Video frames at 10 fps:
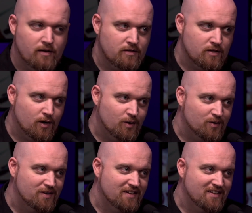They're
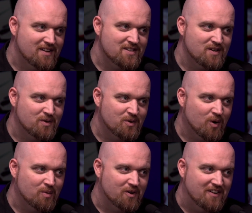so they're so
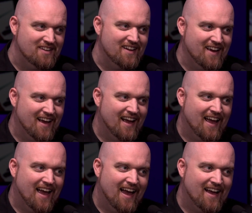adorable. they're so
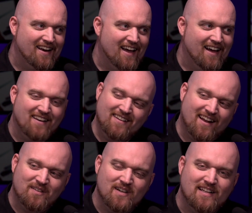wee and not
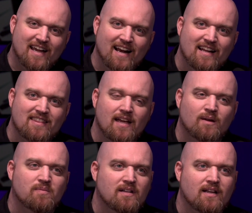not really
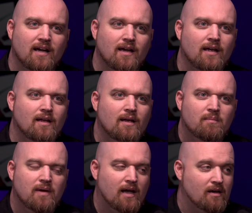anything, but like,
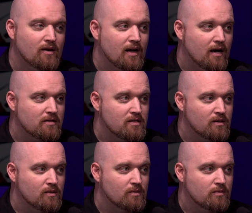man, you get out
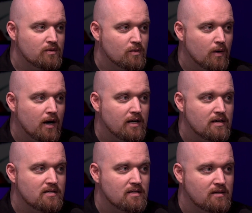to to the
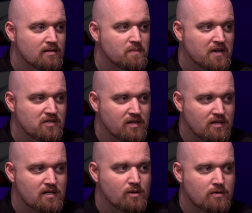Rockies and especially
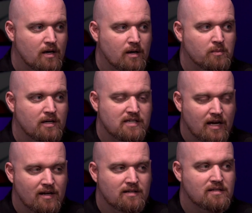into Utah and
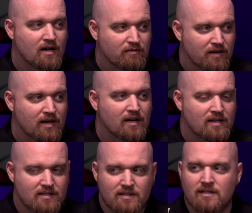Montana and stuff, and mm -hmm. it
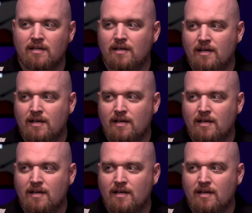mm-hmm. is